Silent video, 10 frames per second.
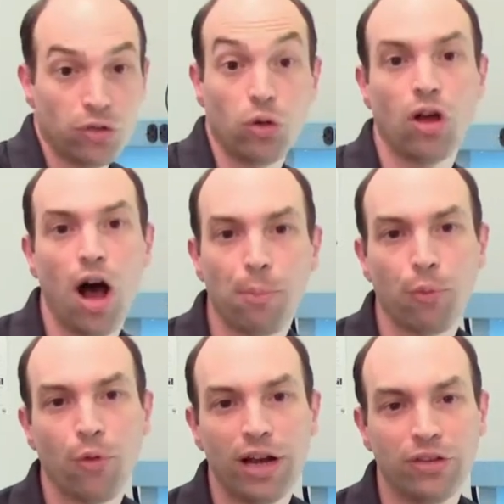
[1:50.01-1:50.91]
so it
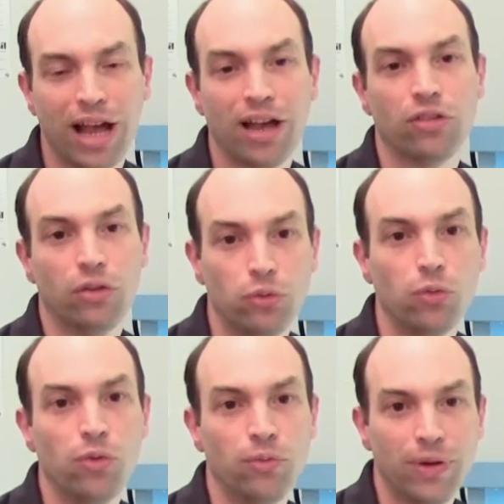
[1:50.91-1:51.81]
operates as a
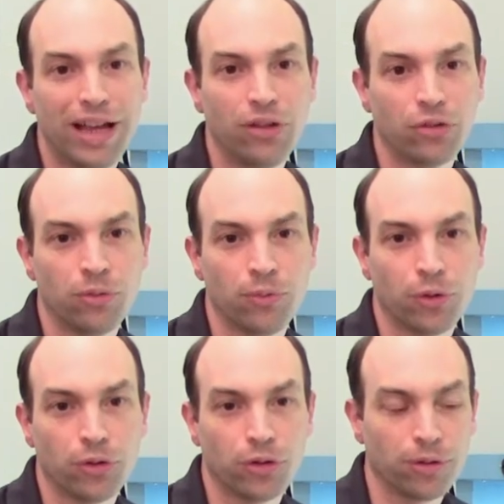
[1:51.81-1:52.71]
dual phase
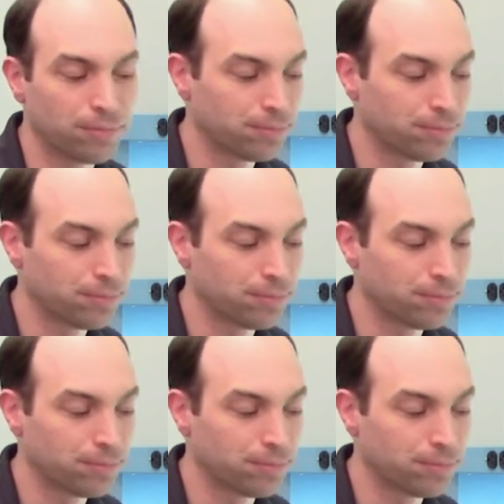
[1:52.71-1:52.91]
converter.